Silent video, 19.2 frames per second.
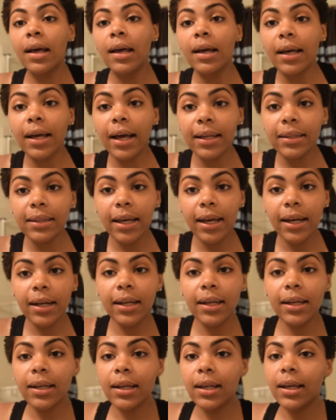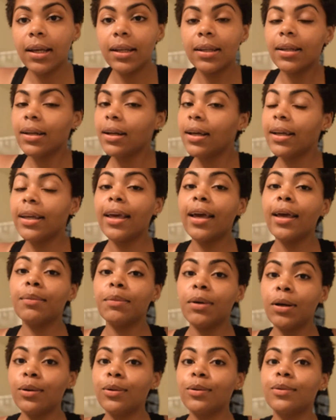Got that in, and then I came
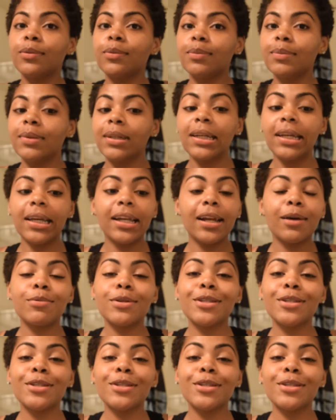home, and I was